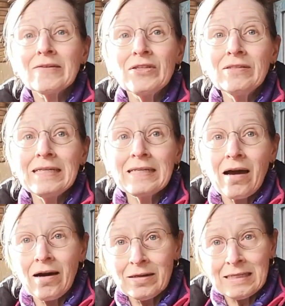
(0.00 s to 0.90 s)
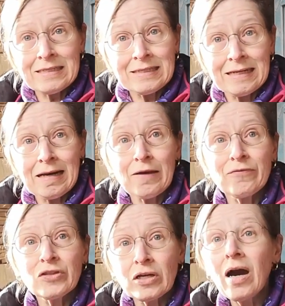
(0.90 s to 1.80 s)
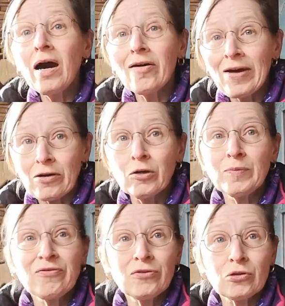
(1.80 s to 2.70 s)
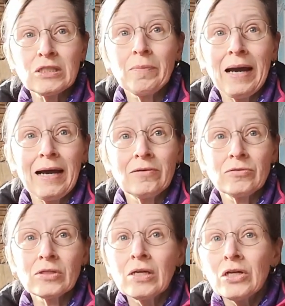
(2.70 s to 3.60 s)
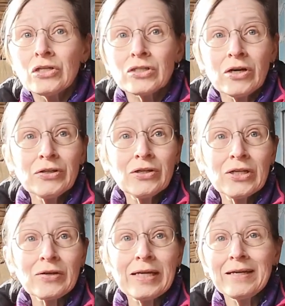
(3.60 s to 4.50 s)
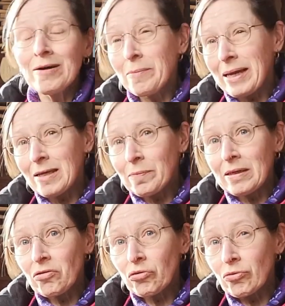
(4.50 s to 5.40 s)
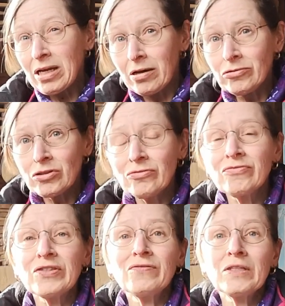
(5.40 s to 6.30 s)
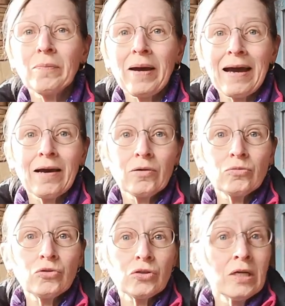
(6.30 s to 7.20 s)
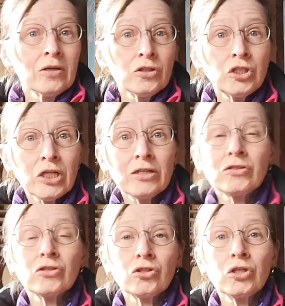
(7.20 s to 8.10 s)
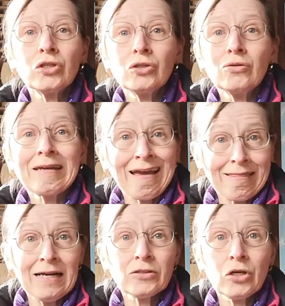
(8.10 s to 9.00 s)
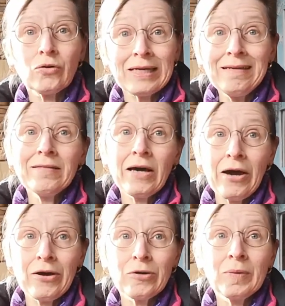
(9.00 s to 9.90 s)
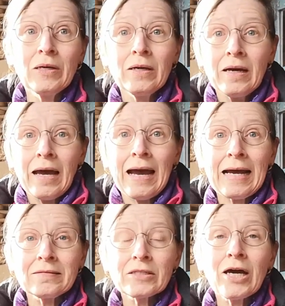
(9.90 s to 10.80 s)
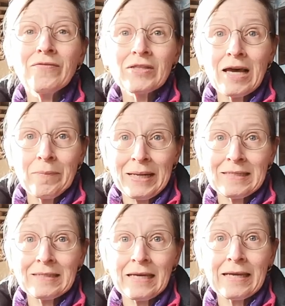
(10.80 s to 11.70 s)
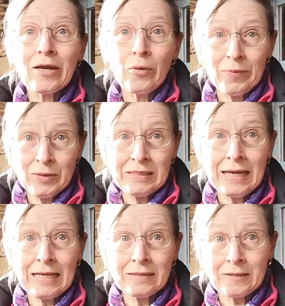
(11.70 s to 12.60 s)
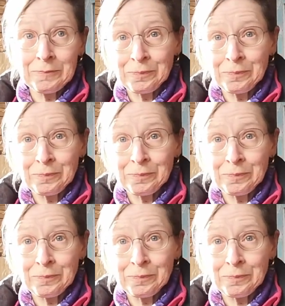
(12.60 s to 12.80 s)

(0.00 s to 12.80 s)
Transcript: if you need a harness and a clip for the car, that could be £40. So you're looking at maybe £350 just to get that dog in the home and cover their basic equipment needs.